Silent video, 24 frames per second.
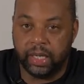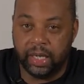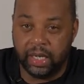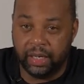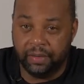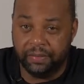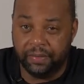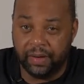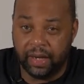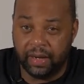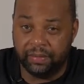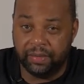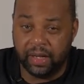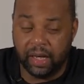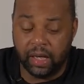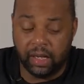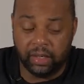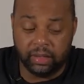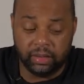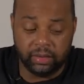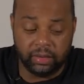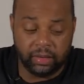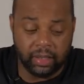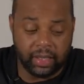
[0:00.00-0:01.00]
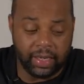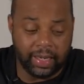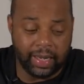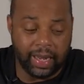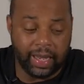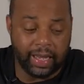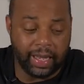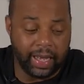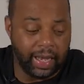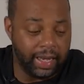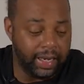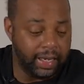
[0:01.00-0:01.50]
$85 and
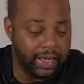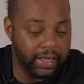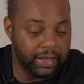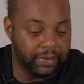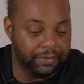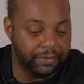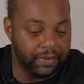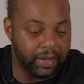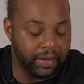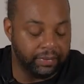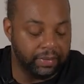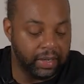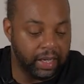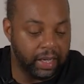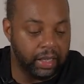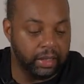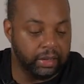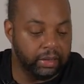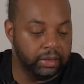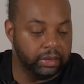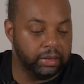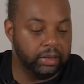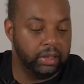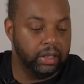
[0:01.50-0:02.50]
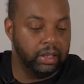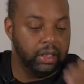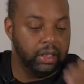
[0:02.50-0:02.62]
I got $85.